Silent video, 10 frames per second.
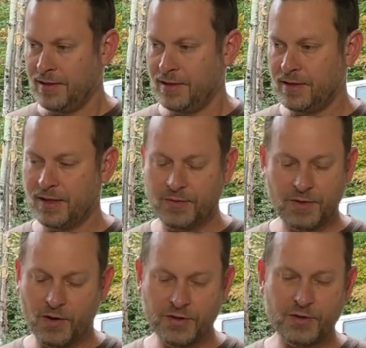
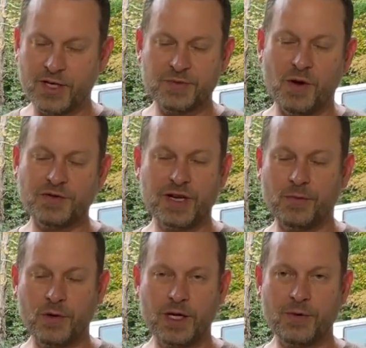we're only doing a small
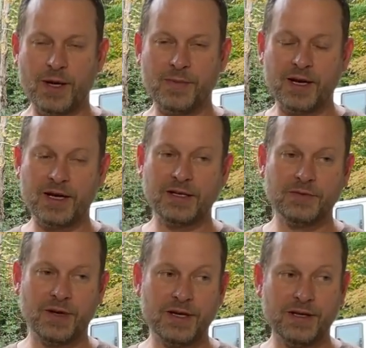sample anyway, but at any
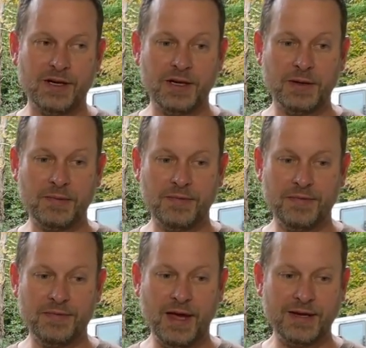rate,
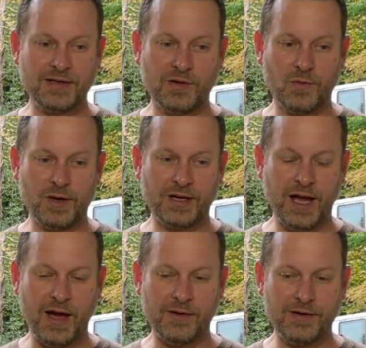that didn't work
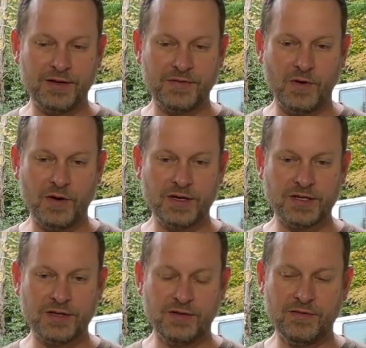out as far
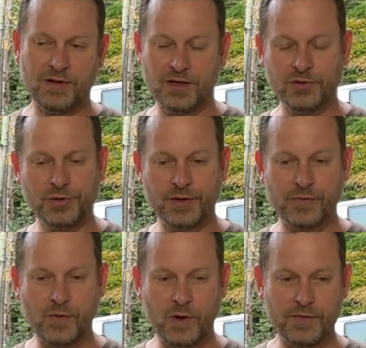as including
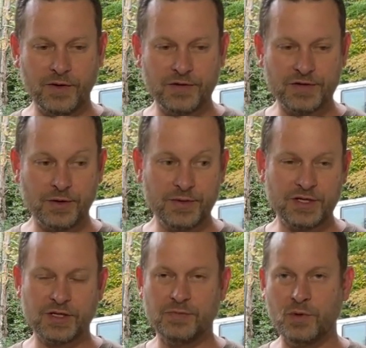4 of those, so we
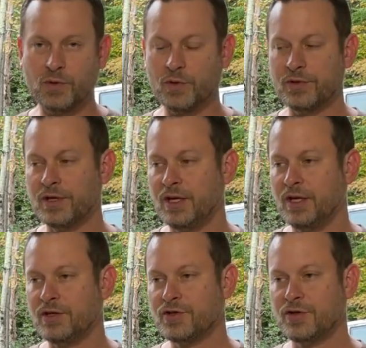just pulled
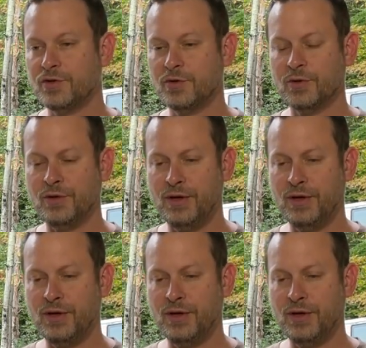2